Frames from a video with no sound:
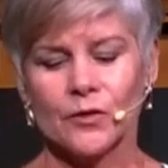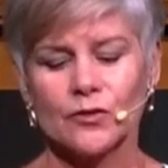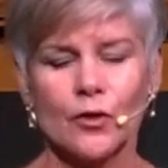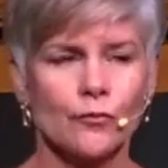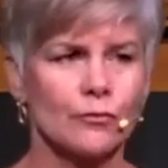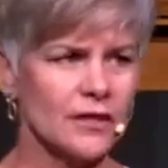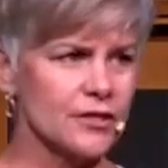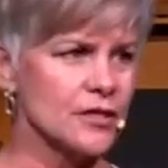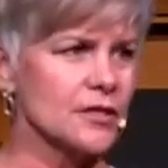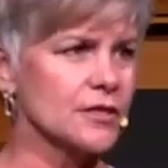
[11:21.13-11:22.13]
So the
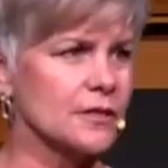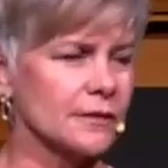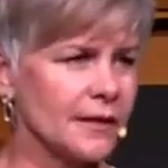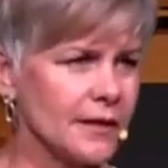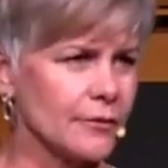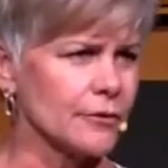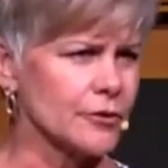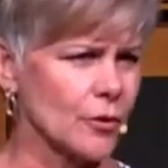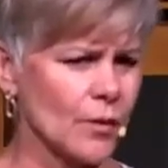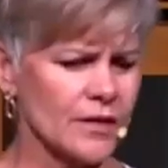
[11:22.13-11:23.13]
religious
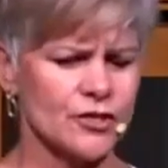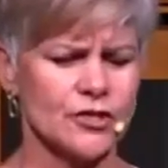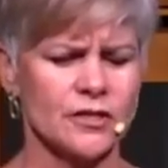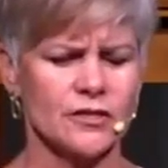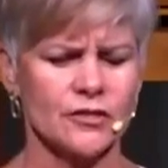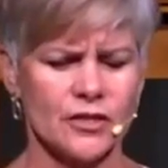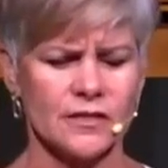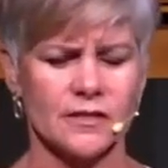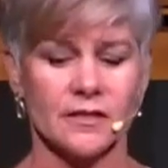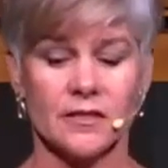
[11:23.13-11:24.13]
leaders question
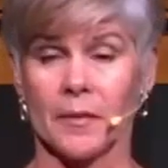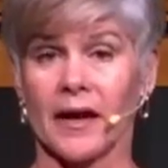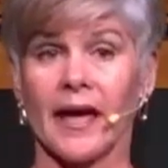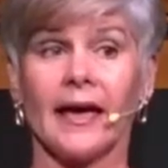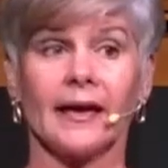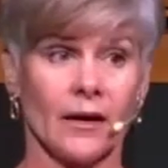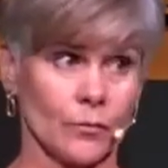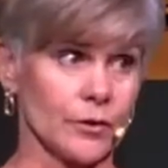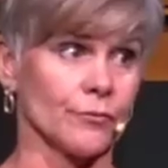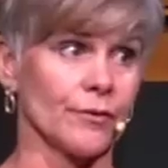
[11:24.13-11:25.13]
Jesus about hanging
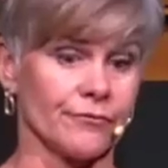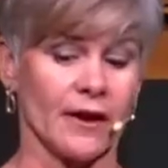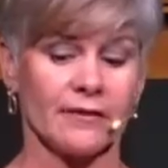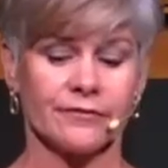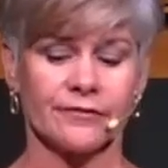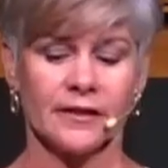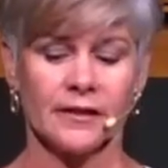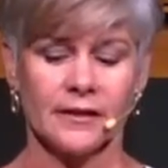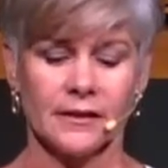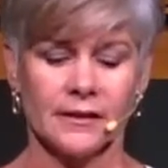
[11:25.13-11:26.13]
out with the riffraff
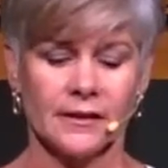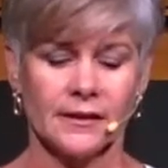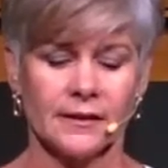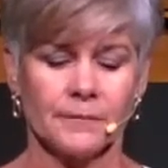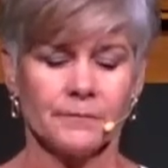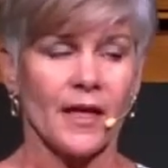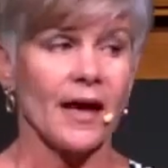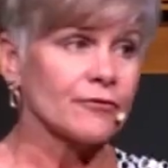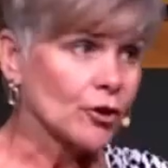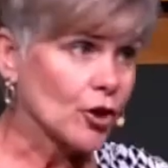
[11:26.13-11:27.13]

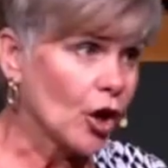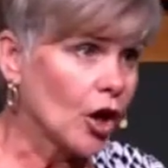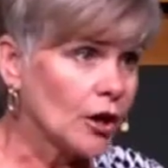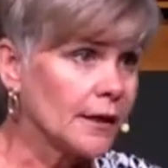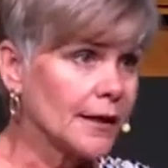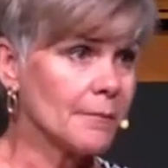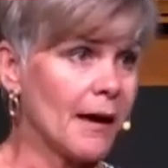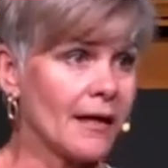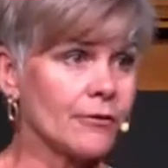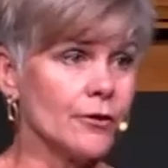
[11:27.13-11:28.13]
after calling
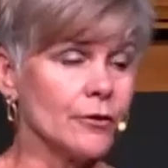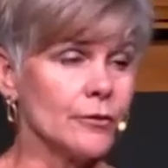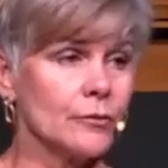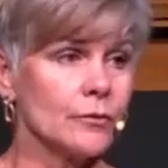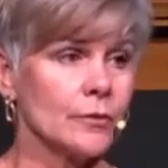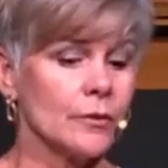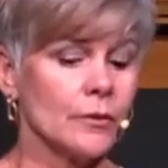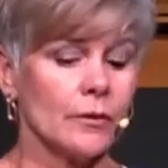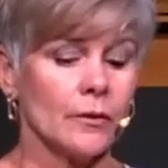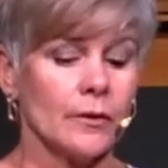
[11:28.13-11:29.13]
Matthew
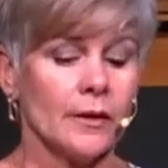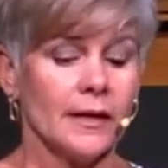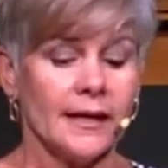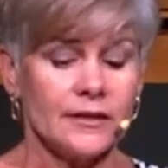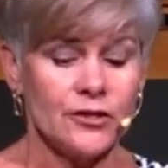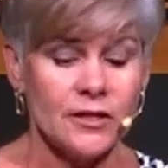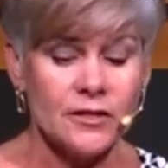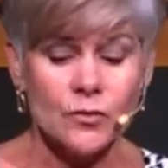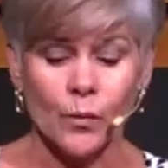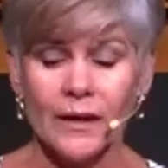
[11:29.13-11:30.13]

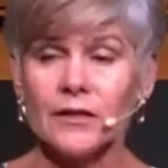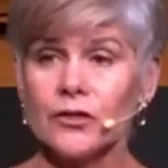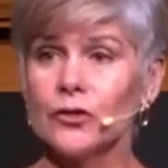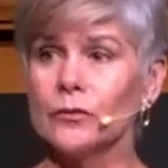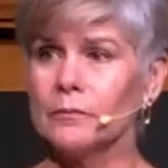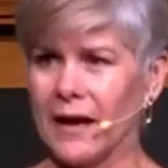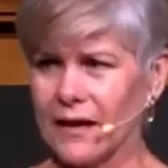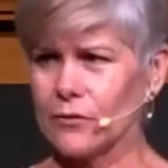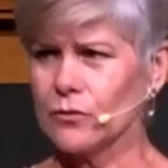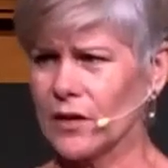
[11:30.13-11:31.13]
Jesus went to
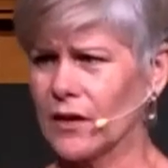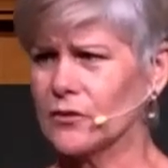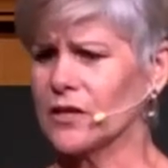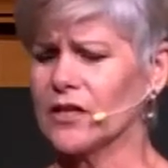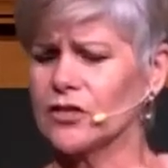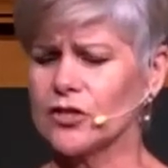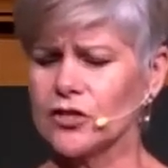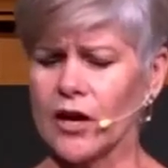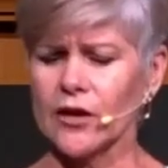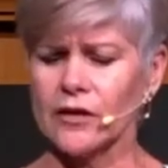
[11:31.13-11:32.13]
Matthew's house and
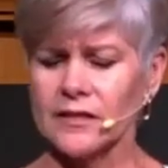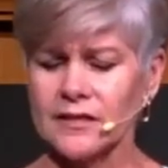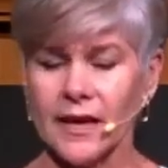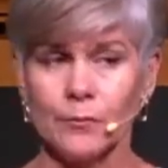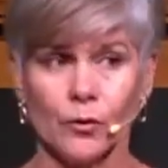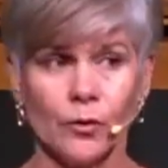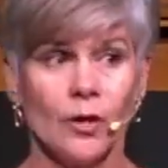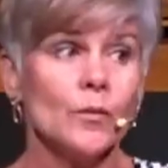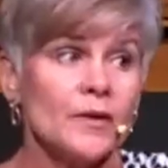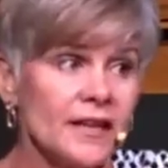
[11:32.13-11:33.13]
shared a table
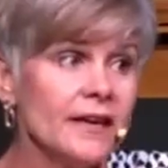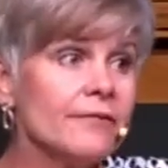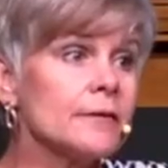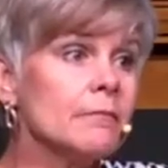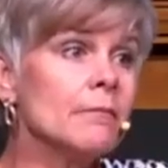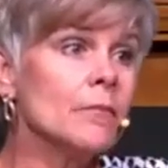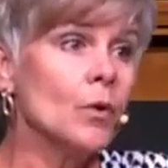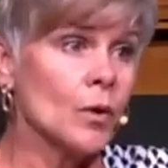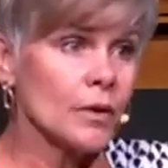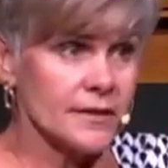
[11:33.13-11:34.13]
with even
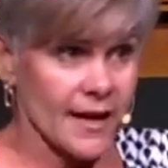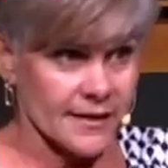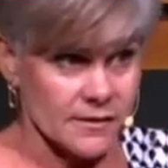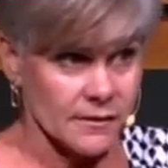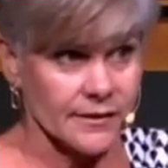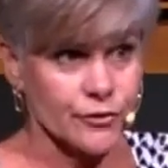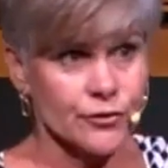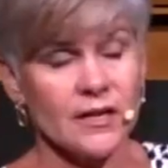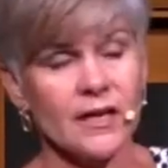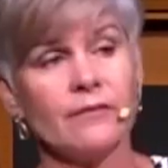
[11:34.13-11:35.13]
more tax
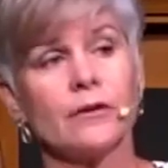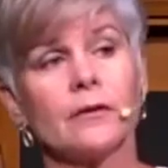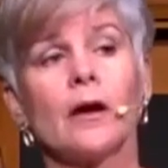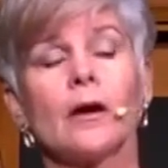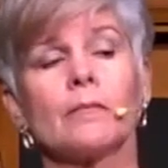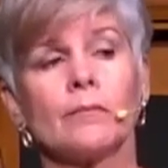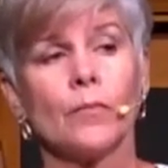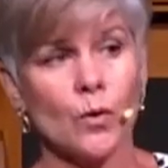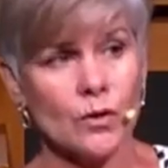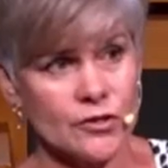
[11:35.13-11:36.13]
collectors and even
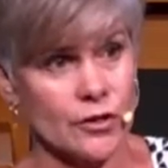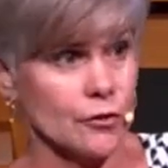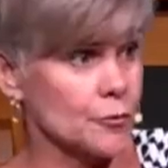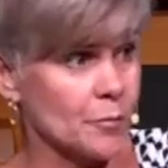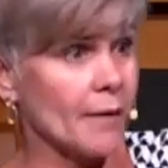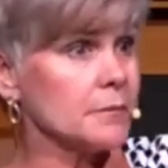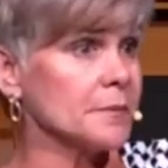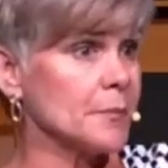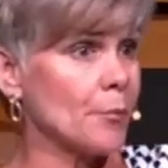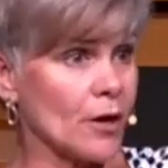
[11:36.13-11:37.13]
more sinners,
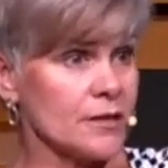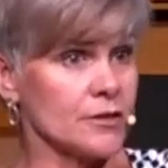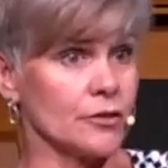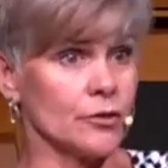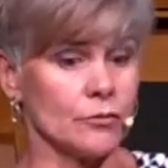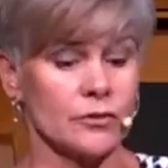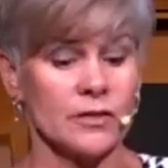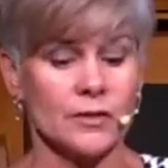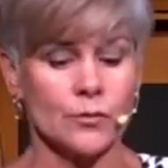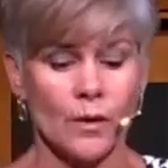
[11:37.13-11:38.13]
probably
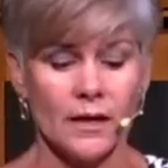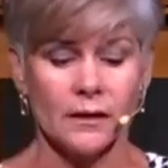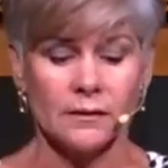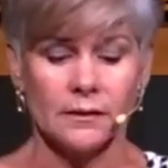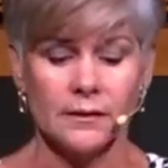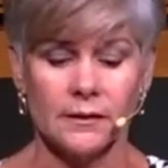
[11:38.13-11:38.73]
prostitutes as well.